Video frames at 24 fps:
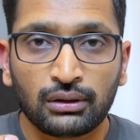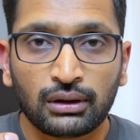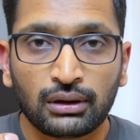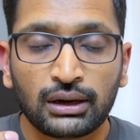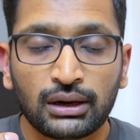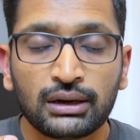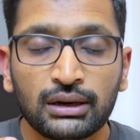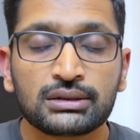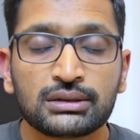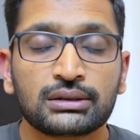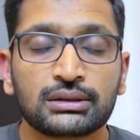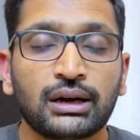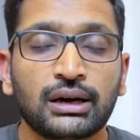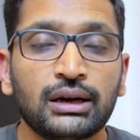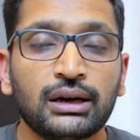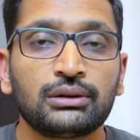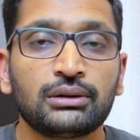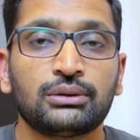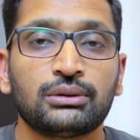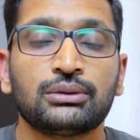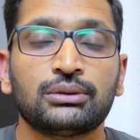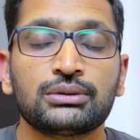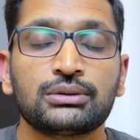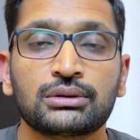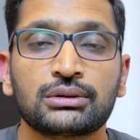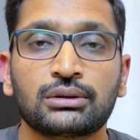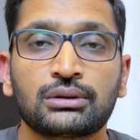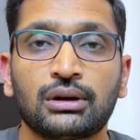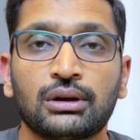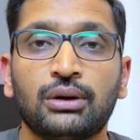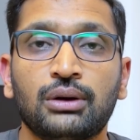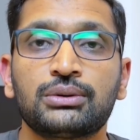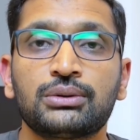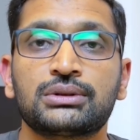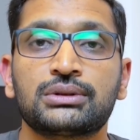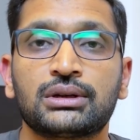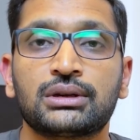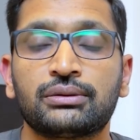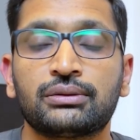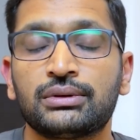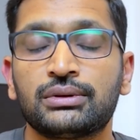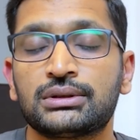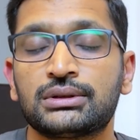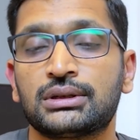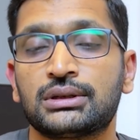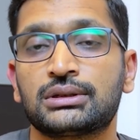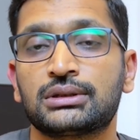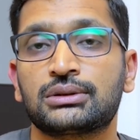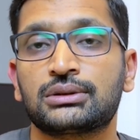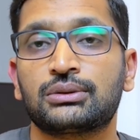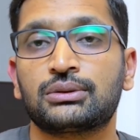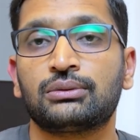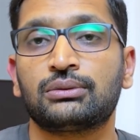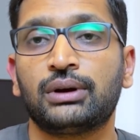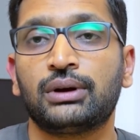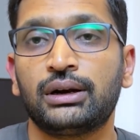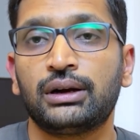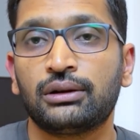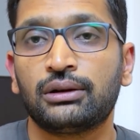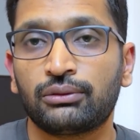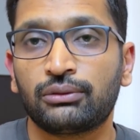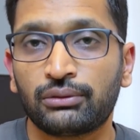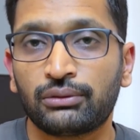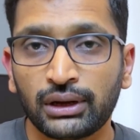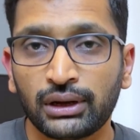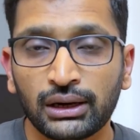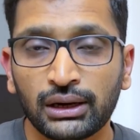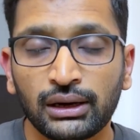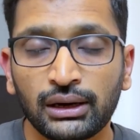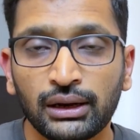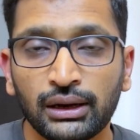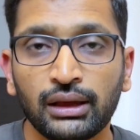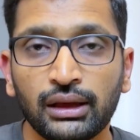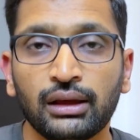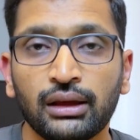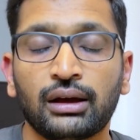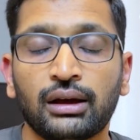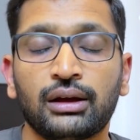understand those cloud services quite quickly